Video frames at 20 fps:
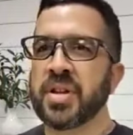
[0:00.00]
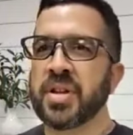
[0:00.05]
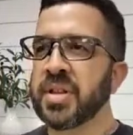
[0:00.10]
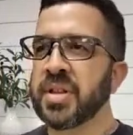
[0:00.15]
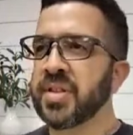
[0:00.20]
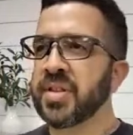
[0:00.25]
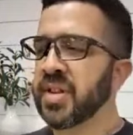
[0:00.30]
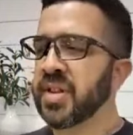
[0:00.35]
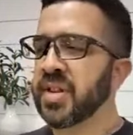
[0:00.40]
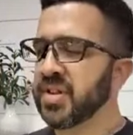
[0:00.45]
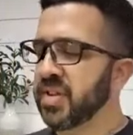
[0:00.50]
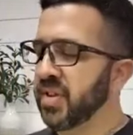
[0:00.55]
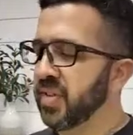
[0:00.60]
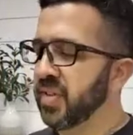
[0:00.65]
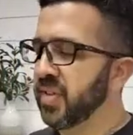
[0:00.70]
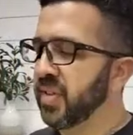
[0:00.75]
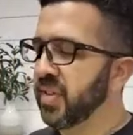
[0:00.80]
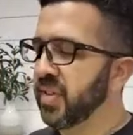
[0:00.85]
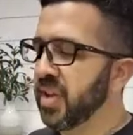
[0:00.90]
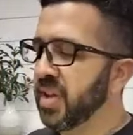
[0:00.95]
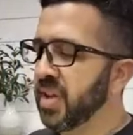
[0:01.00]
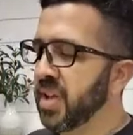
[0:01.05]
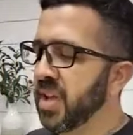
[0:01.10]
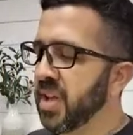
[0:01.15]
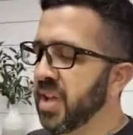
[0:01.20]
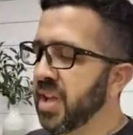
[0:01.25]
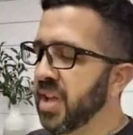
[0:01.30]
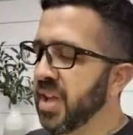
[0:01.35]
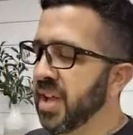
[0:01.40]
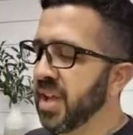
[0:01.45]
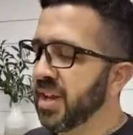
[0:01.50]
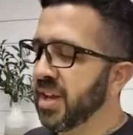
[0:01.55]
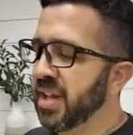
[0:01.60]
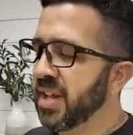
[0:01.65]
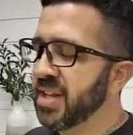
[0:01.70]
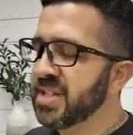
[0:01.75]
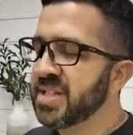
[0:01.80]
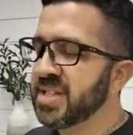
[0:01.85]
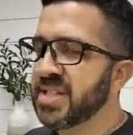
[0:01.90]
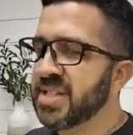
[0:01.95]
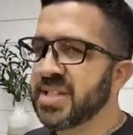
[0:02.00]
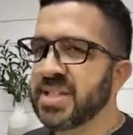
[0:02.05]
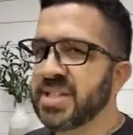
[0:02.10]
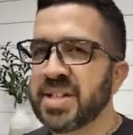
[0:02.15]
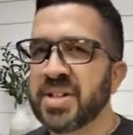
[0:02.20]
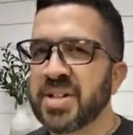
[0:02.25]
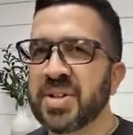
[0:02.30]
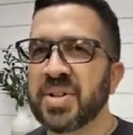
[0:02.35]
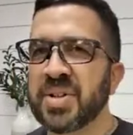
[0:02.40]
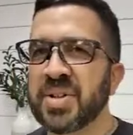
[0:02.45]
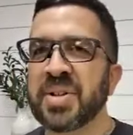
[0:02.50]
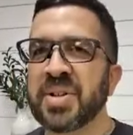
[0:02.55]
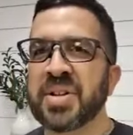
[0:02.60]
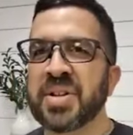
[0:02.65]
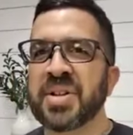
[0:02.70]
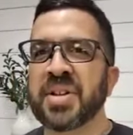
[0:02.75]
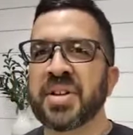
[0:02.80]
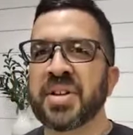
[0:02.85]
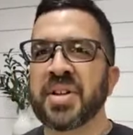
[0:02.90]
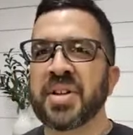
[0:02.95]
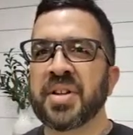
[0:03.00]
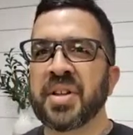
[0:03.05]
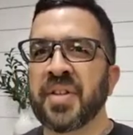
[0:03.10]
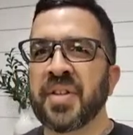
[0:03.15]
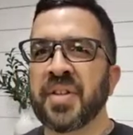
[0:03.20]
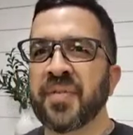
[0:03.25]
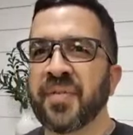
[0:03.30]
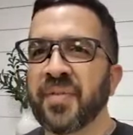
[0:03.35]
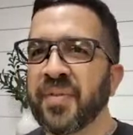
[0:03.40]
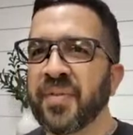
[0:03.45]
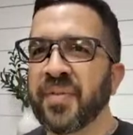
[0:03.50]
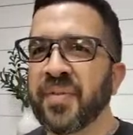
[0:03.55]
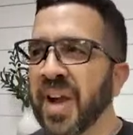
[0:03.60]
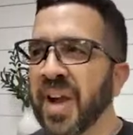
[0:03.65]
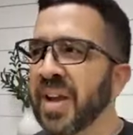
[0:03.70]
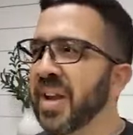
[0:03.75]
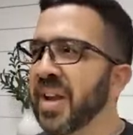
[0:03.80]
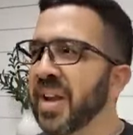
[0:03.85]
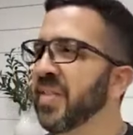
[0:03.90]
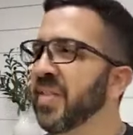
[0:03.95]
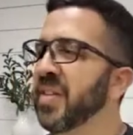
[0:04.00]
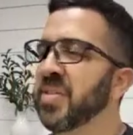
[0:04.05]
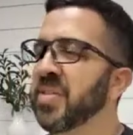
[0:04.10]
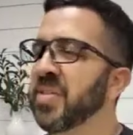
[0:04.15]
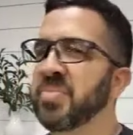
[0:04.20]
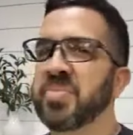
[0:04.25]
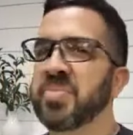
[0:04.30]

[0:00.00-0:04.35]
decisions, and he's still inviting them.